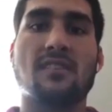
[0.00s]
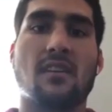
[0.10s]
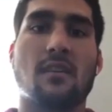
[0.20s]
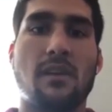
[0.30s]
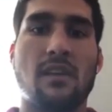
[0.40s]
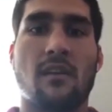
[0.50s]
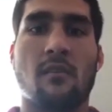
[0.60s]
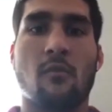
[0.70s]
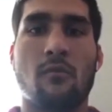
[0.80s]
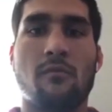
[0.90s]
to be there
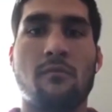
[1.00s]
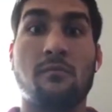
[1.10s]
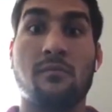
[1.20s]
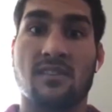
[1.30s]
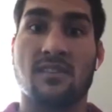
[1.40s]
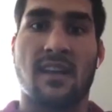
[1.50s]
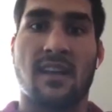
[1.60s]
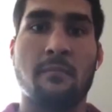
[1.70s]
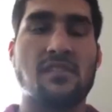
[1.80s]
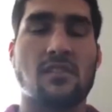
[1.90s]
because, like I
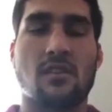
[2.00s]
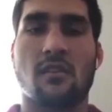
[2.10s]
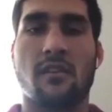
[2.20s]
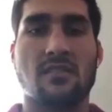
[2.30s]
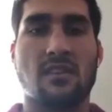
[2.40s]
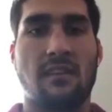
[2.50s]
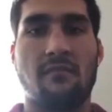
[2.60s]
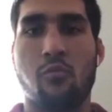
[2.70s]
mentioned earlier, it's 11.7.